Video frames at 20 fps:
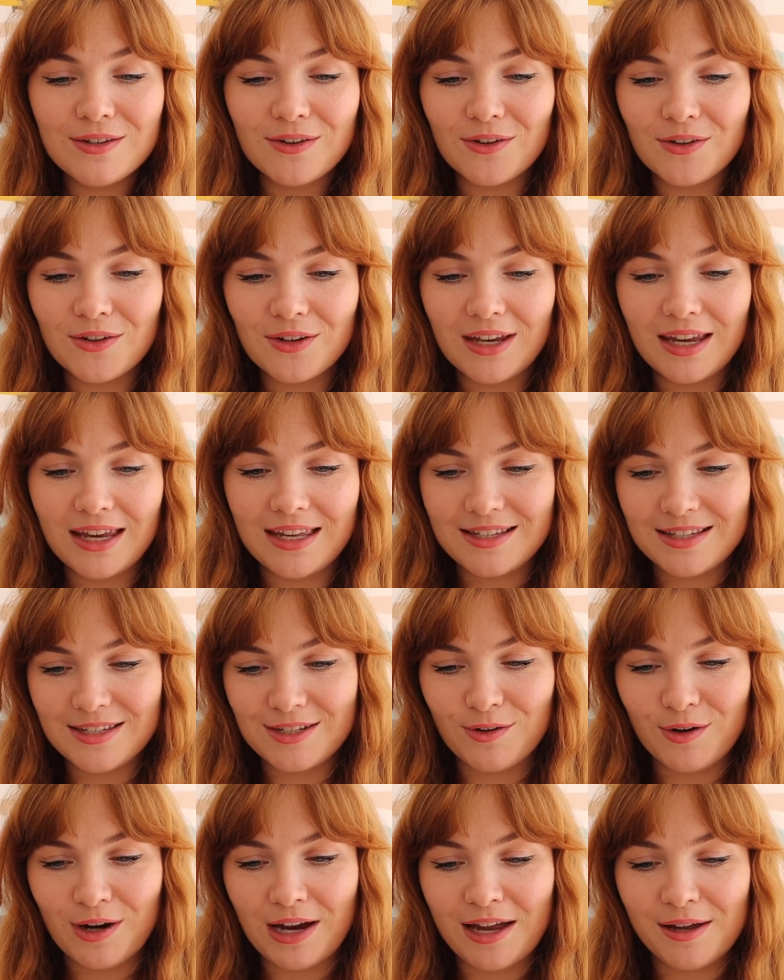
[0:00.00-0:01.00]
on
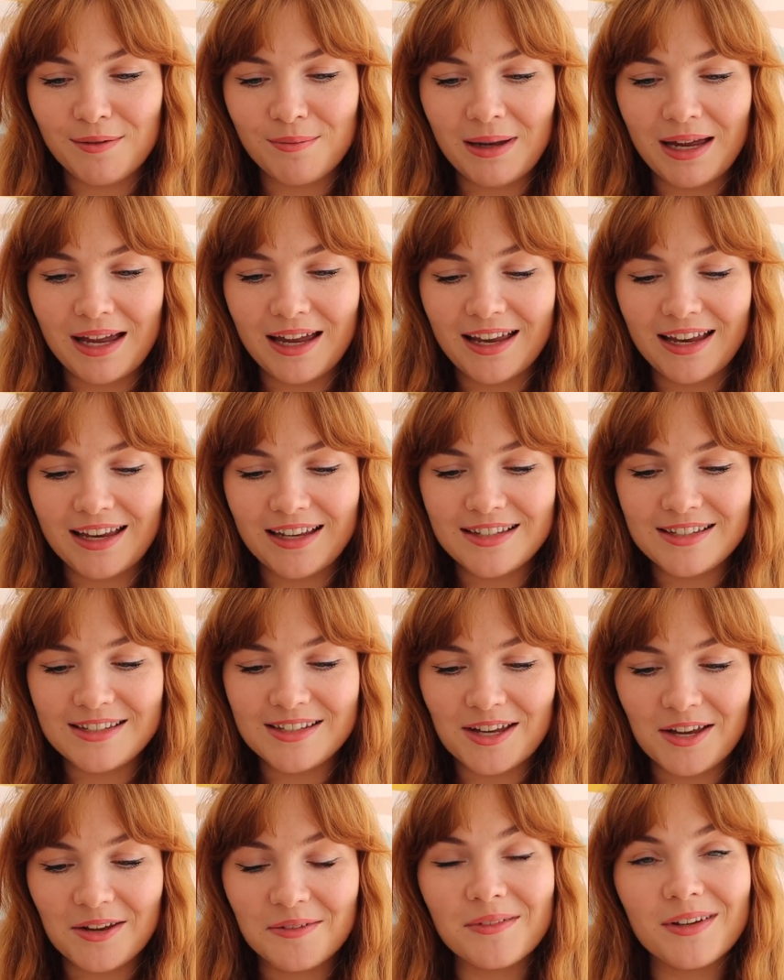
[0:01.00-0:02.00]
Instagram and
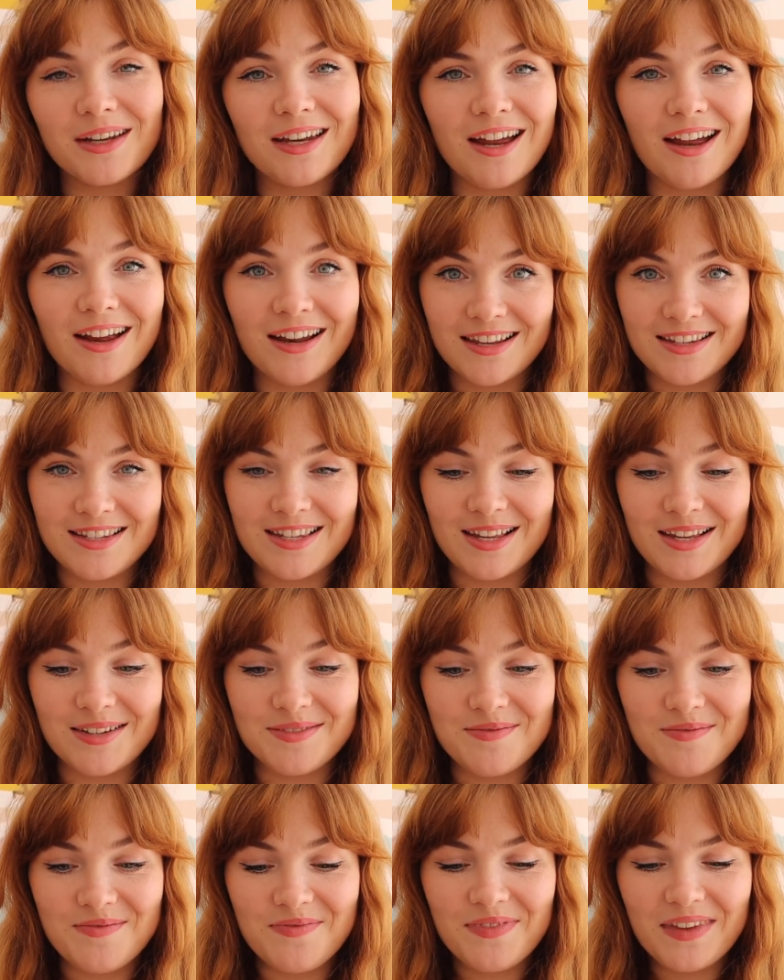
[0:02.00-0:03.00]
I'm going to answer
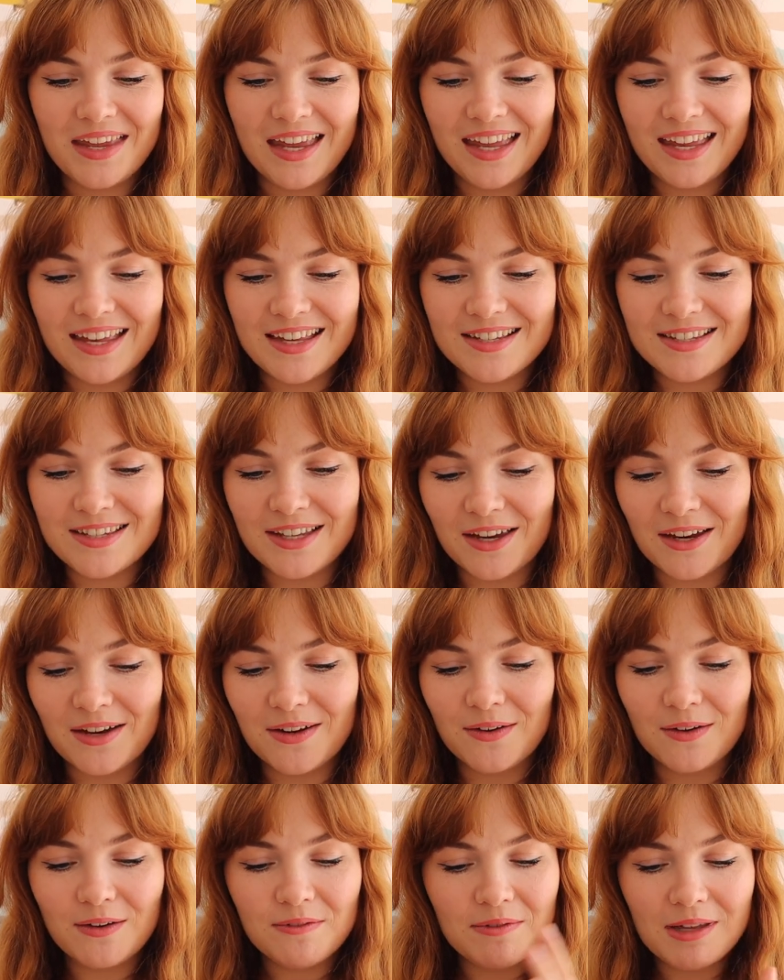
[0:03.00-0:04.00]
them
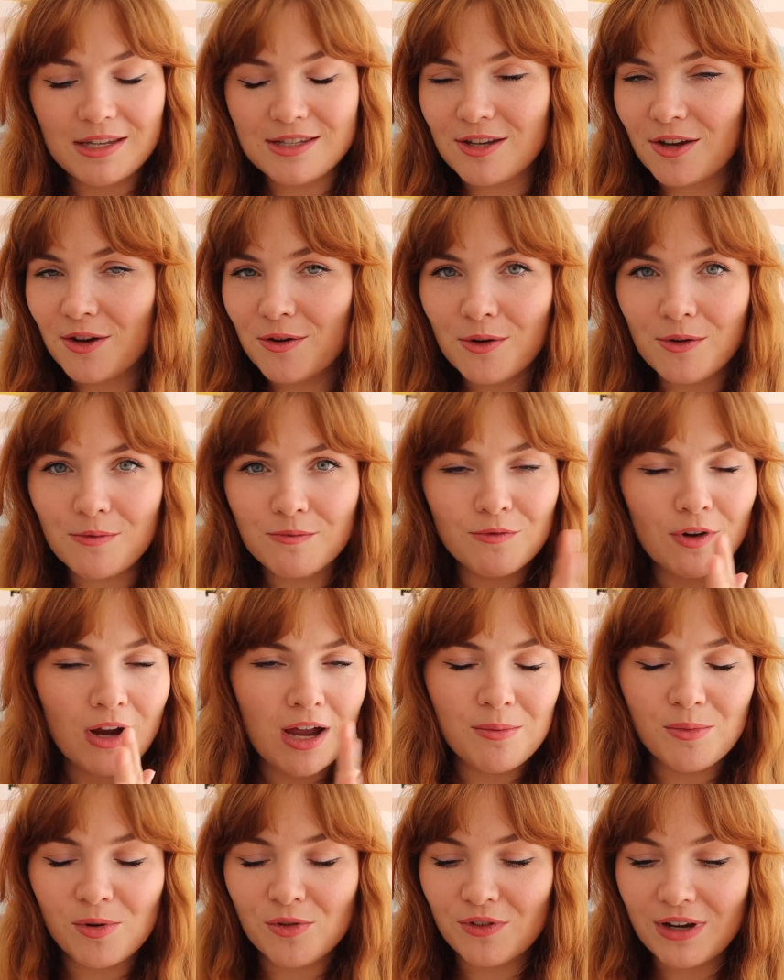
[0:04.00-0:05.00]
so there's no
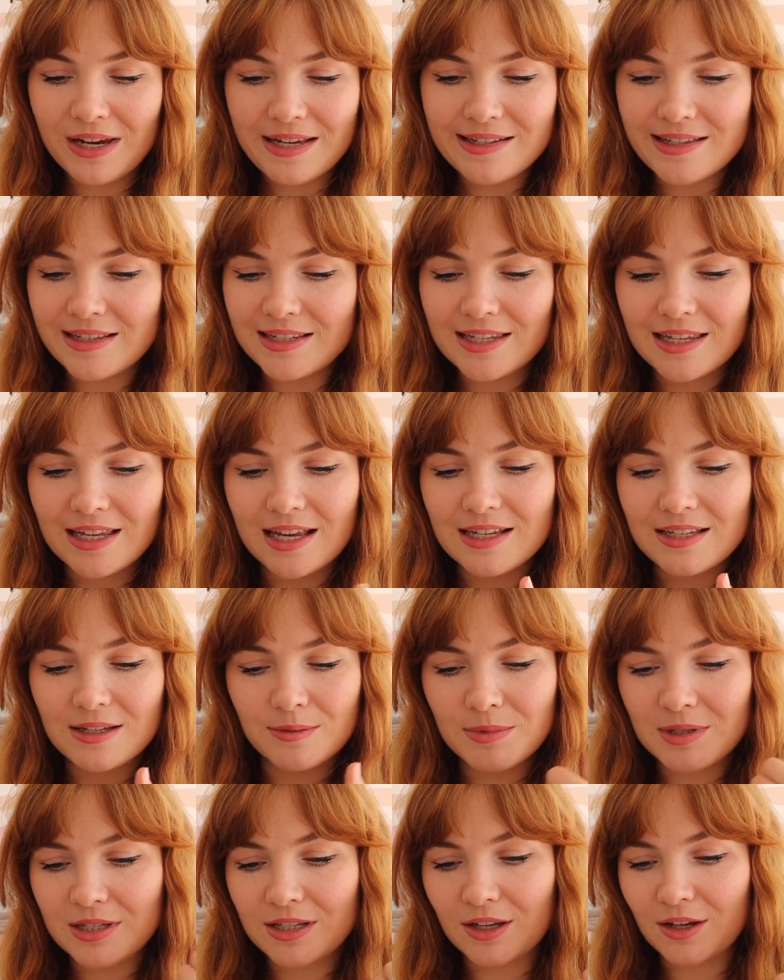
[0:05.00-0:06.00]
rhyme or reason to this
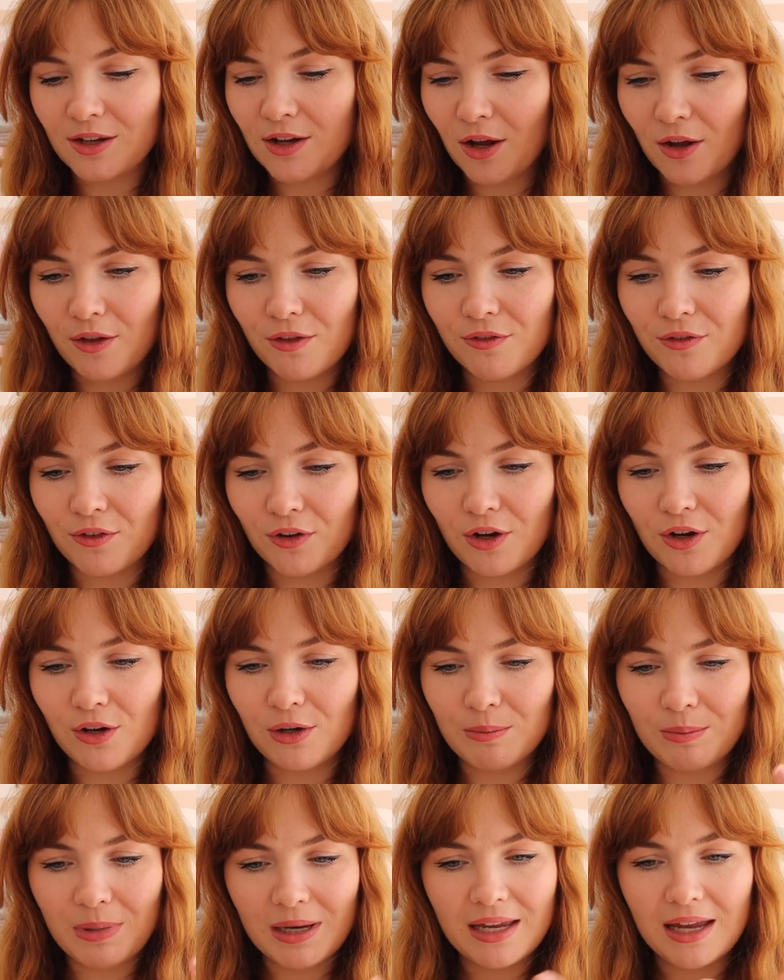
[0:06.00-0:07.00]
I'm just going to go through
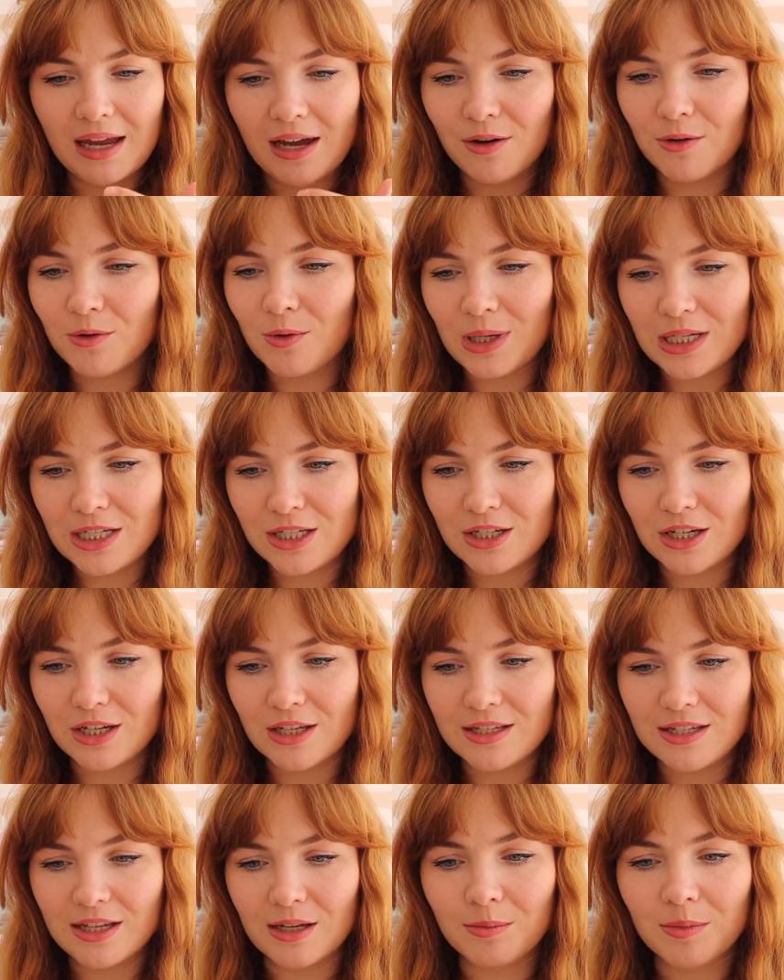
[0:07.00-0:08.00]
and pick out
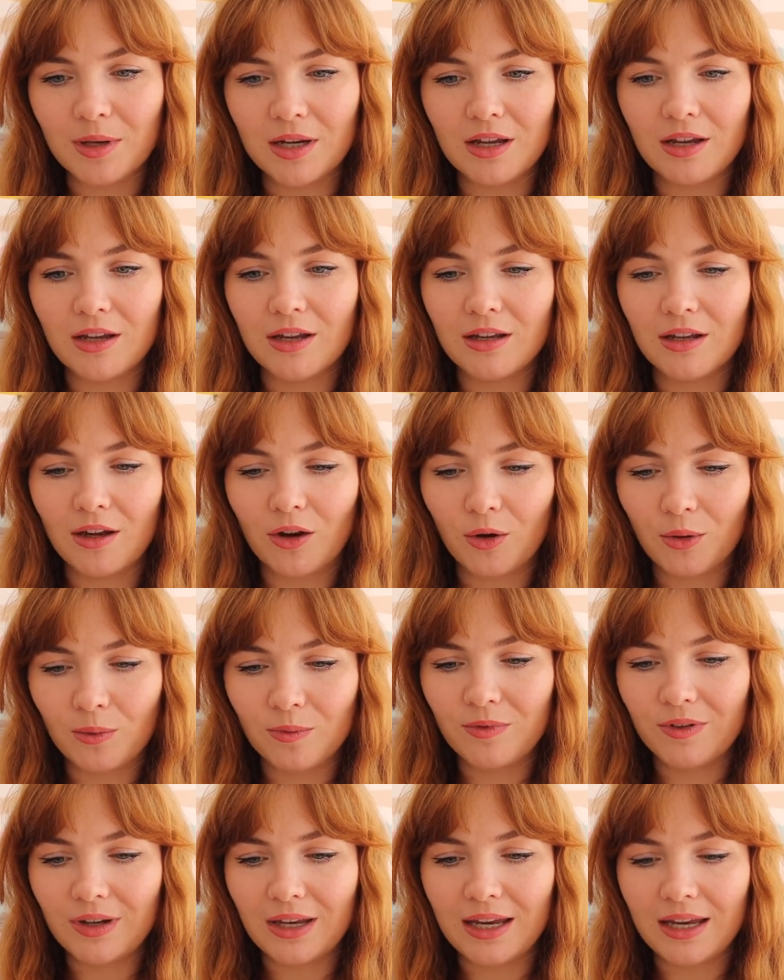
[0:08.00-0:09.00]
questions and I'm going to
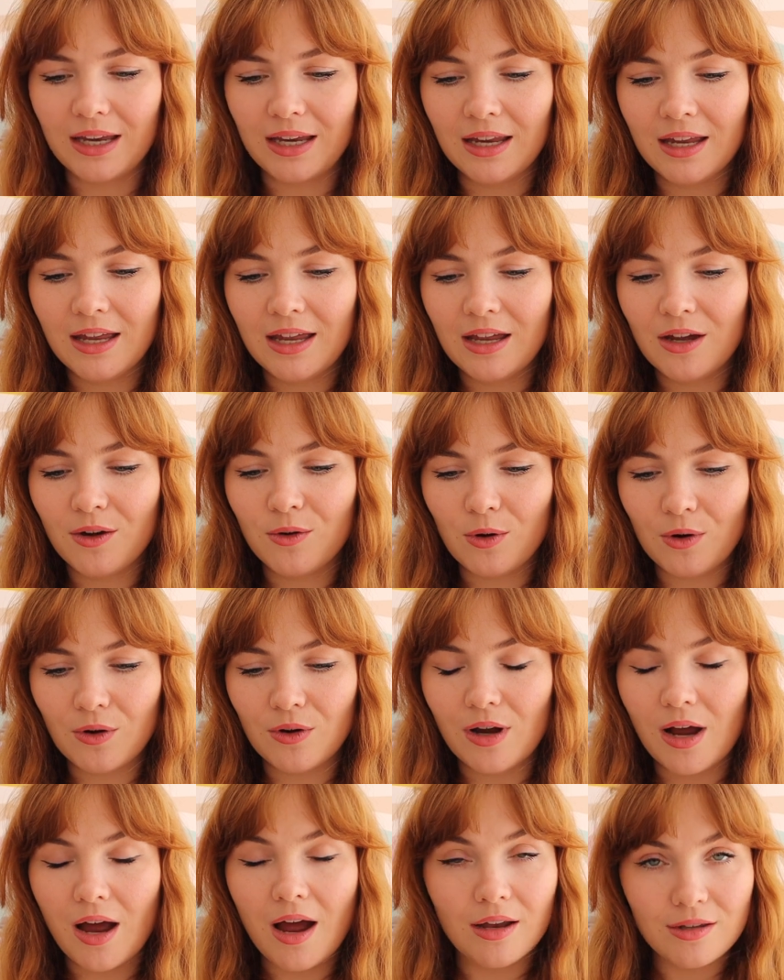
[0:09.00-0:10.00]
hopefully
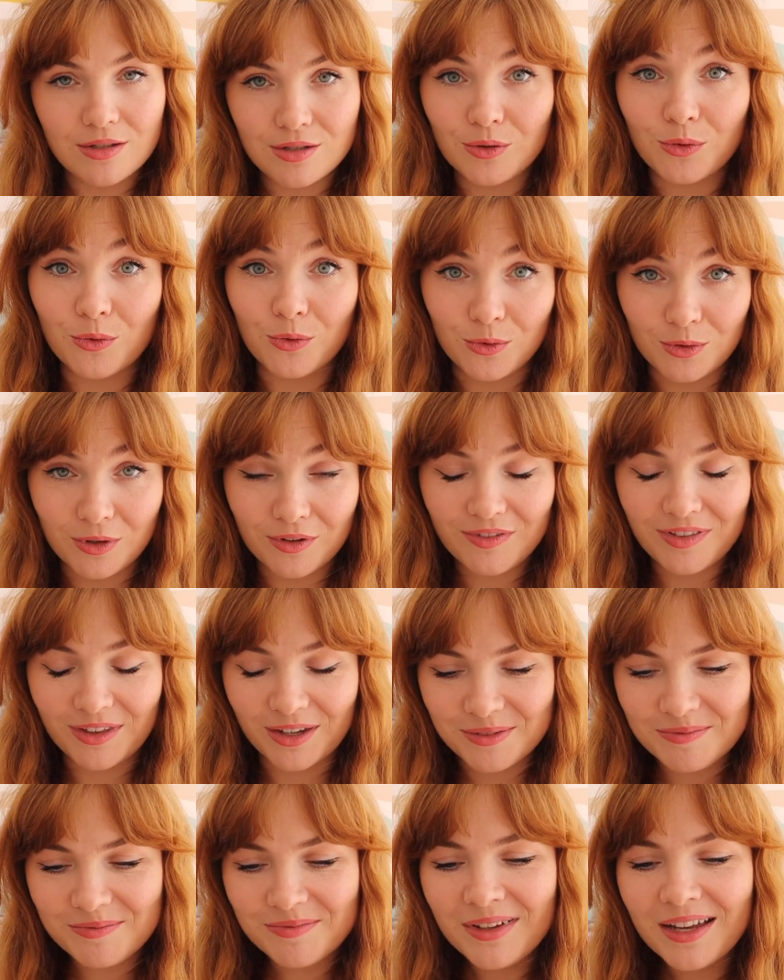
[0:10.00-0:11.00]
answer all of
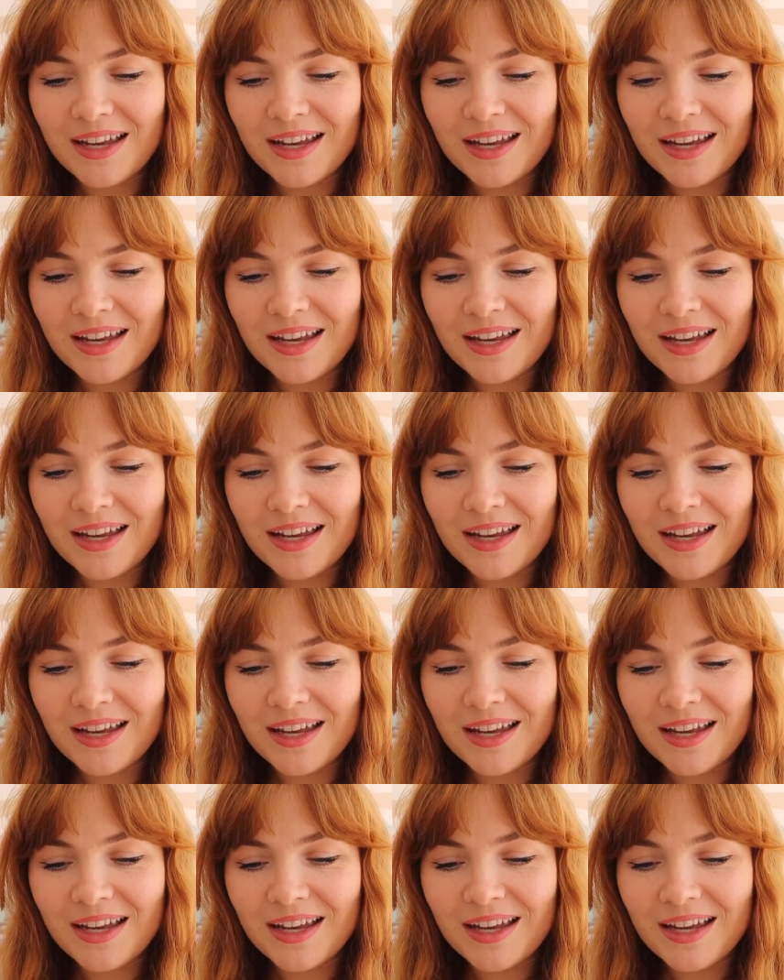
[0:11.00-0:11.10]
them